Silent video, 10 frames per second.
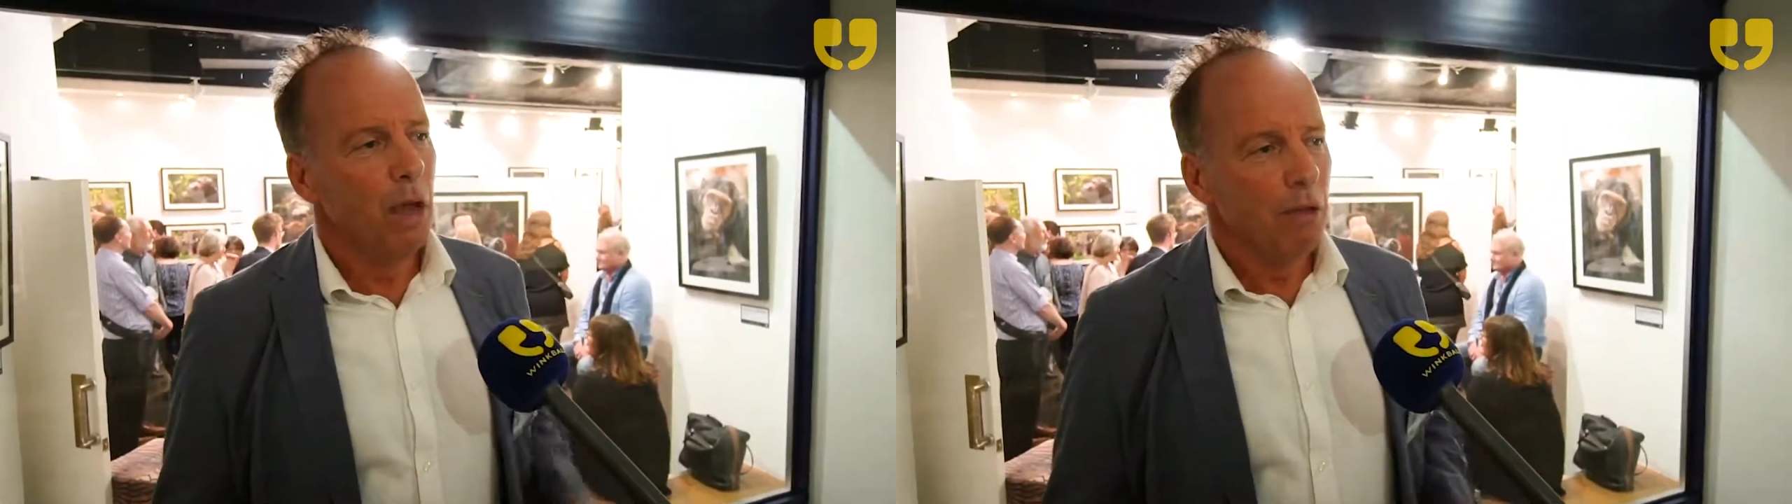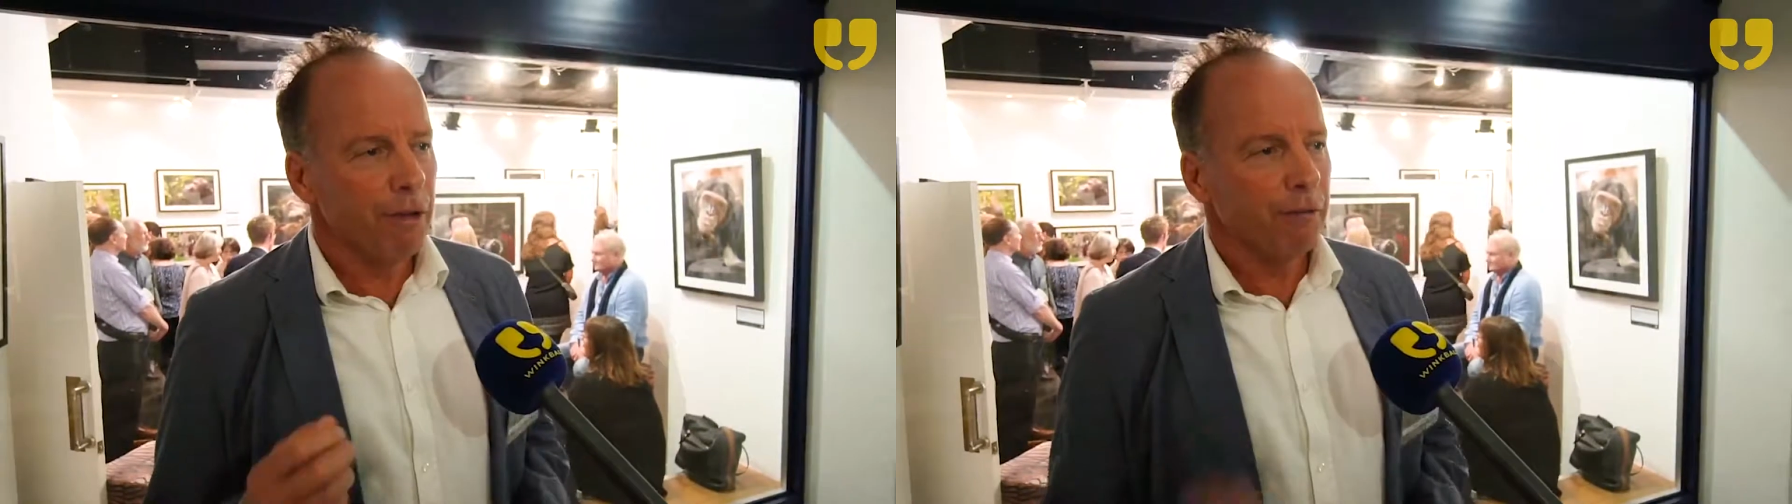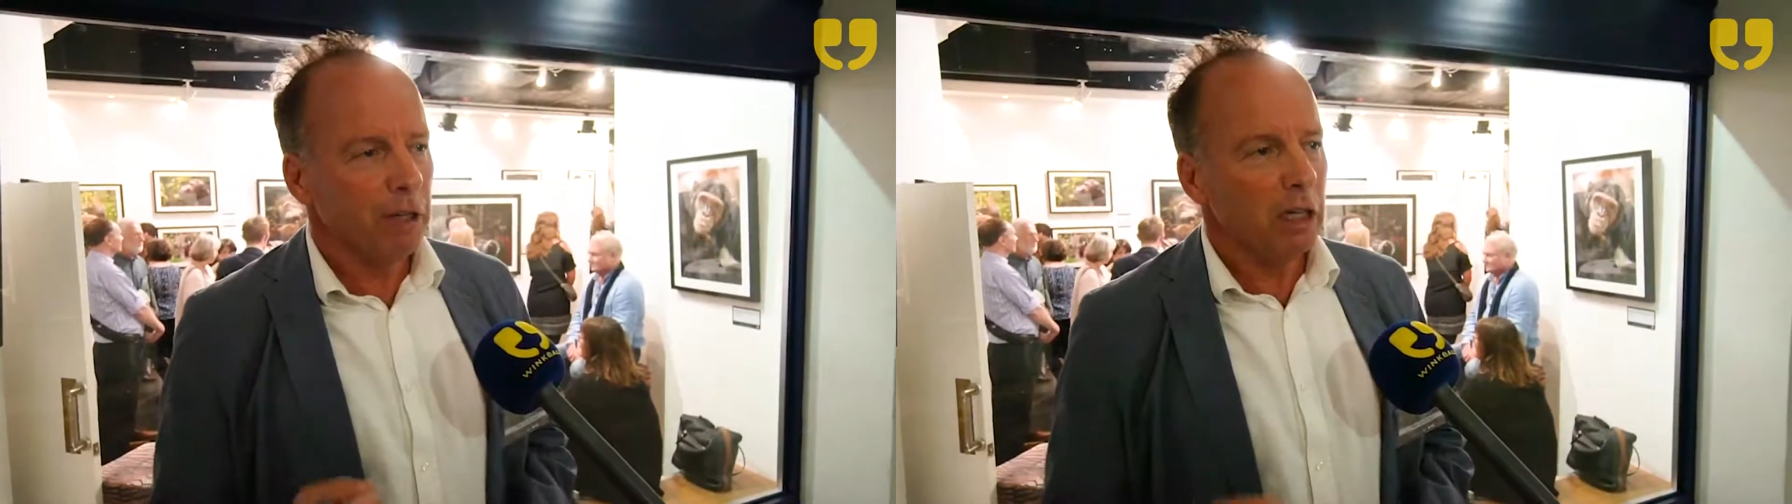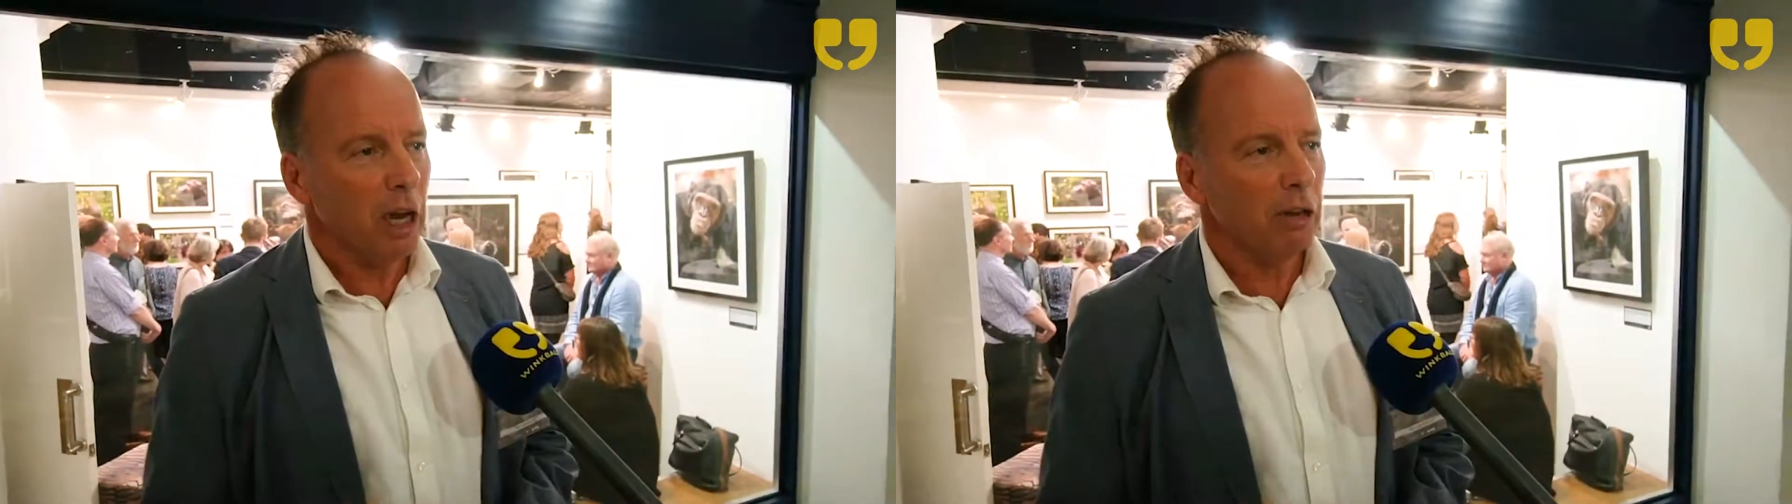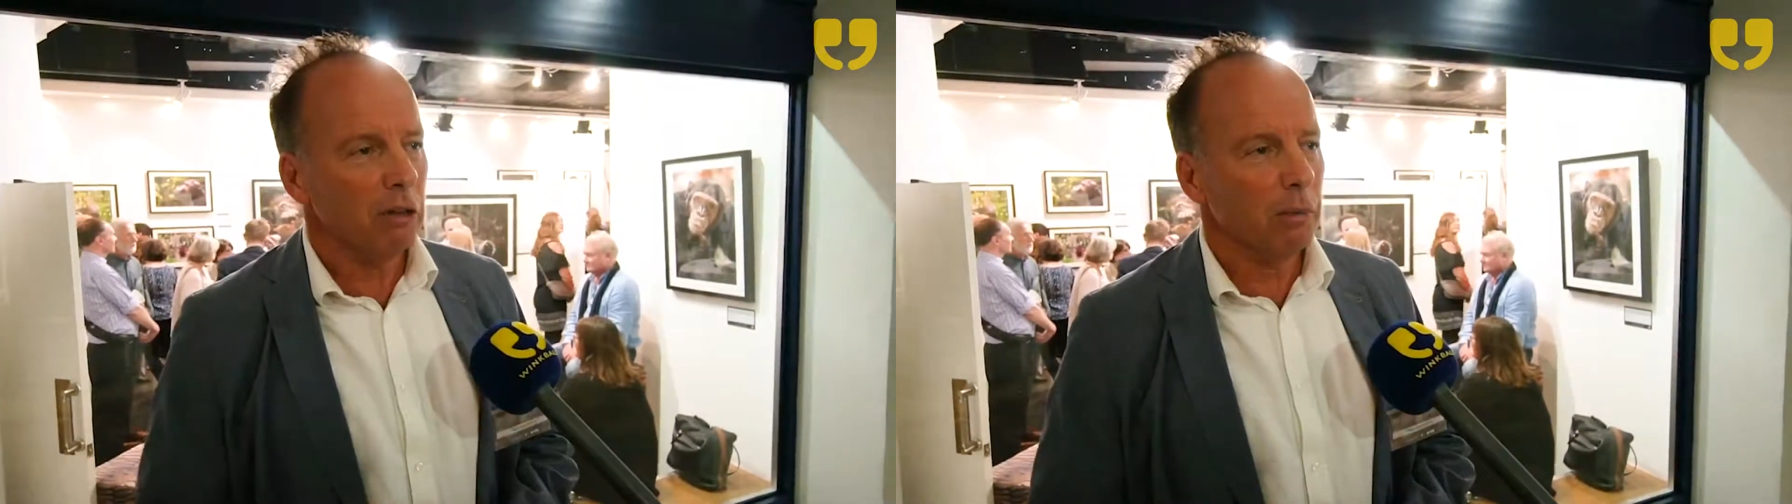
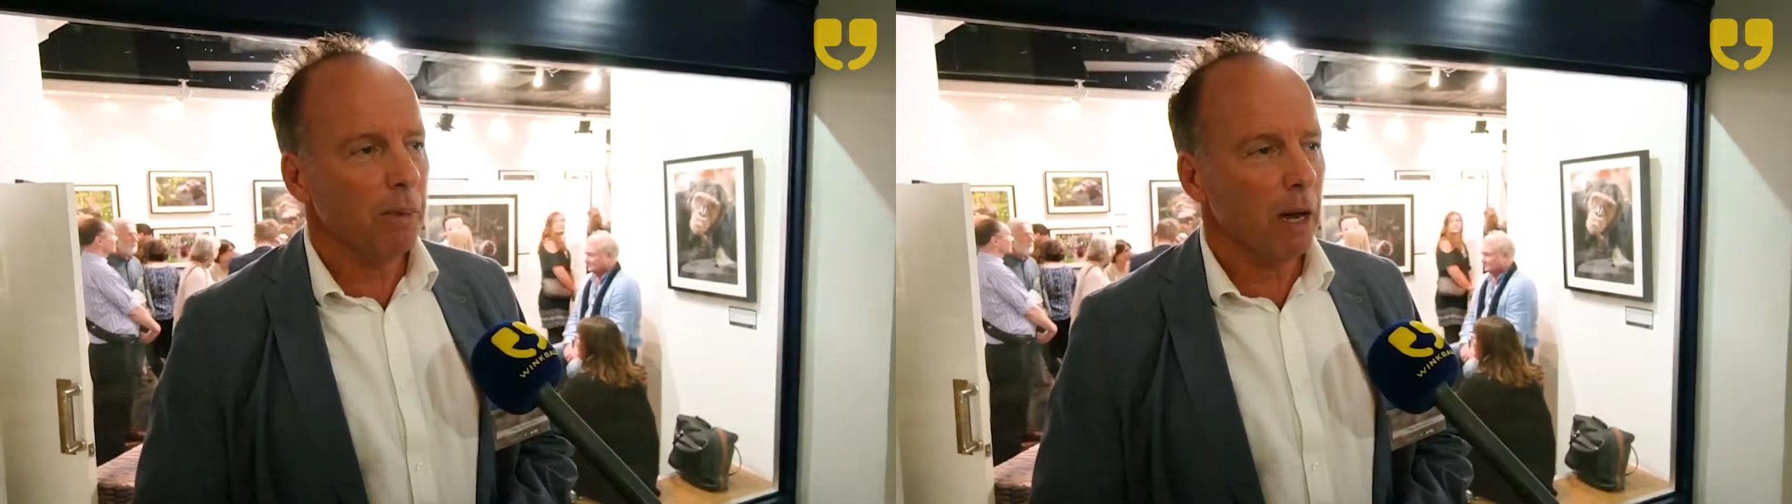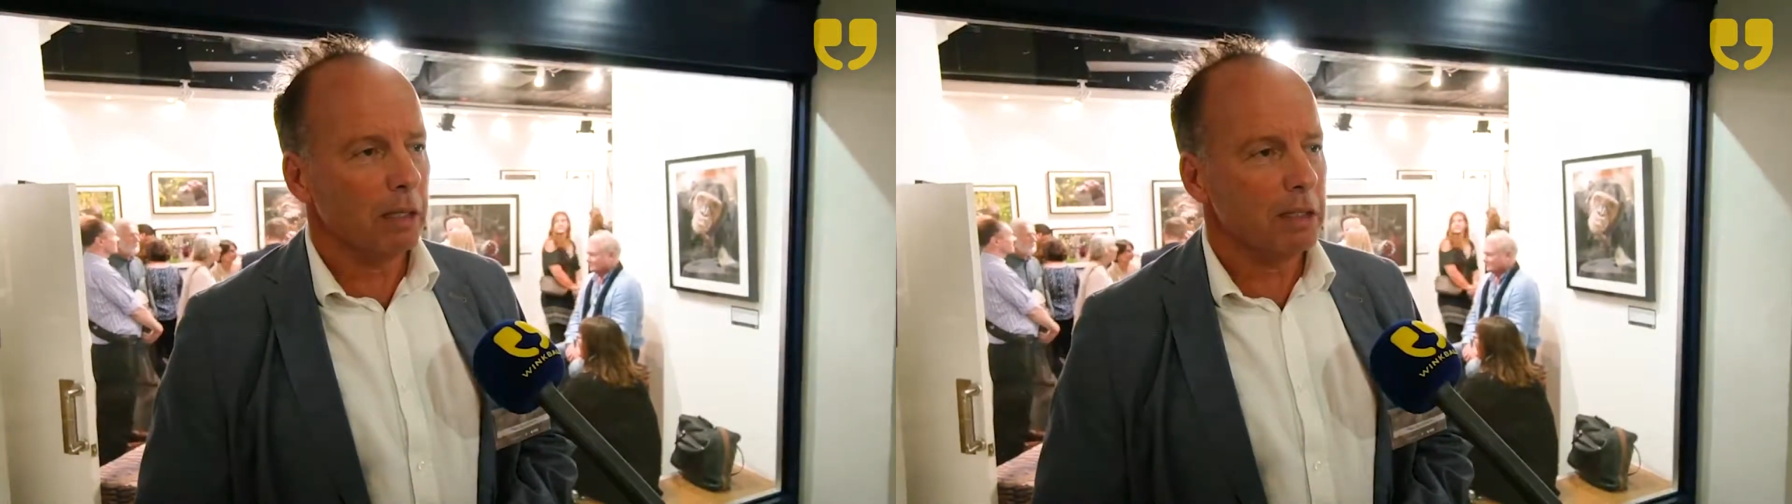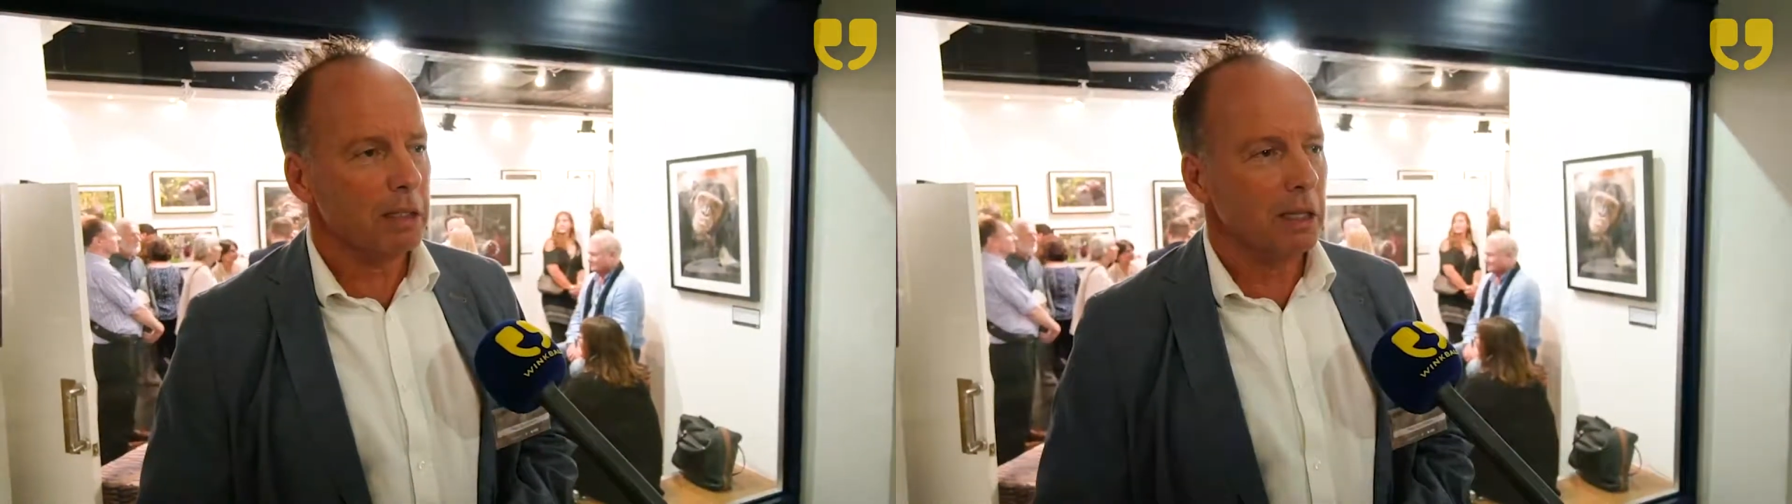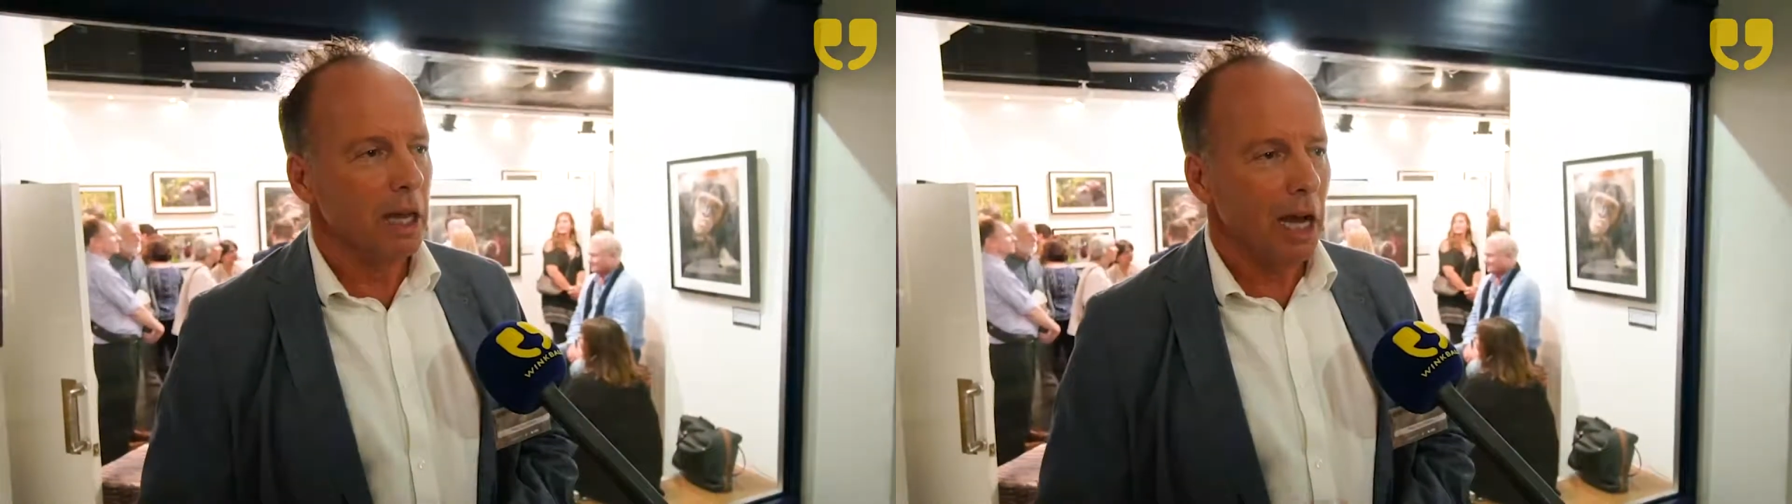1500 bucks